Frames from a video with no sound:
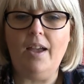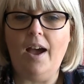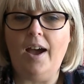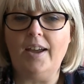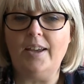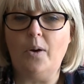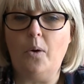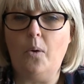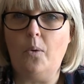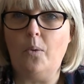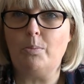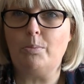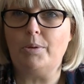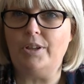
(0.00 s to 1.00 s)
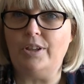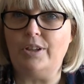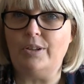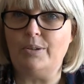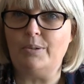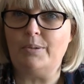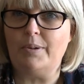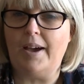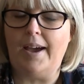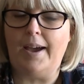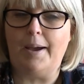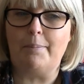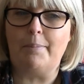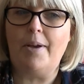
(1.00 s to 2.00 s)
I hope you
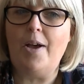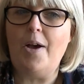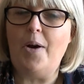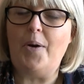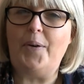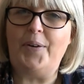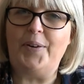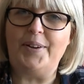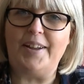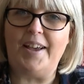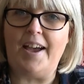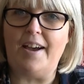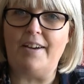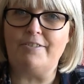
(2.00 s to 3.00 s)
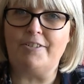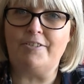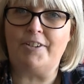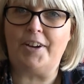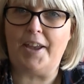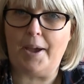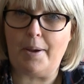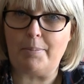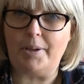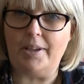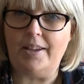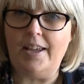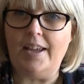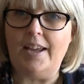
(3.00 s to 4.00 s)
all have a very
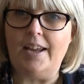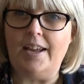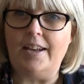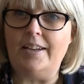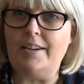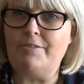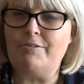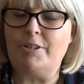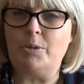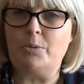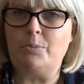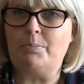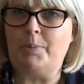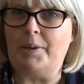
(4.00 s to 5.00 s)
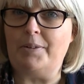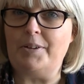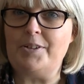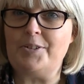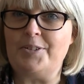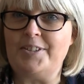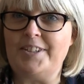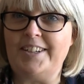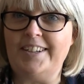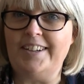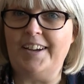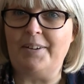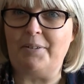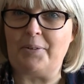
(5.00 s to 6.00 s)
happy knit-filled period until
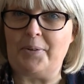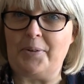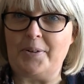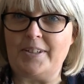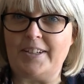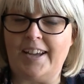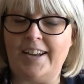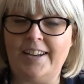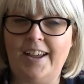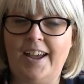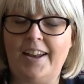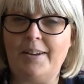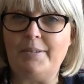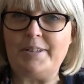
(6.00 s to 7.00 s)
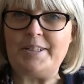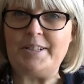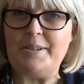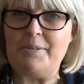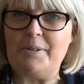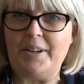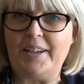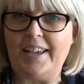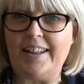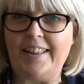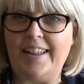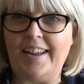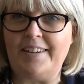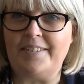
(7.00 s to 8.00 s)
I record again, and I will see you all again
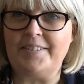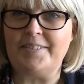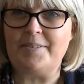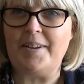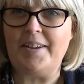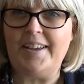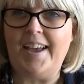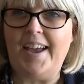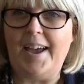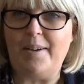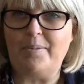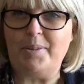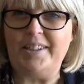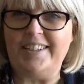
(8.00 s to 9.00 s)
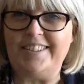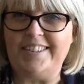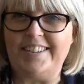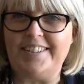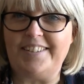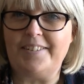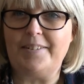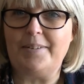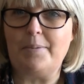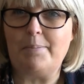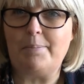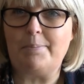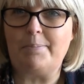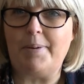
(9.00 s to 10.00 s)
then. Happy knitting.
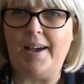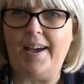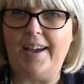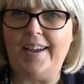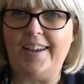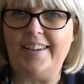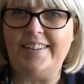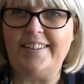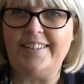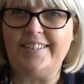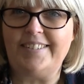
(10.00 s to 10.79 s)
Bye.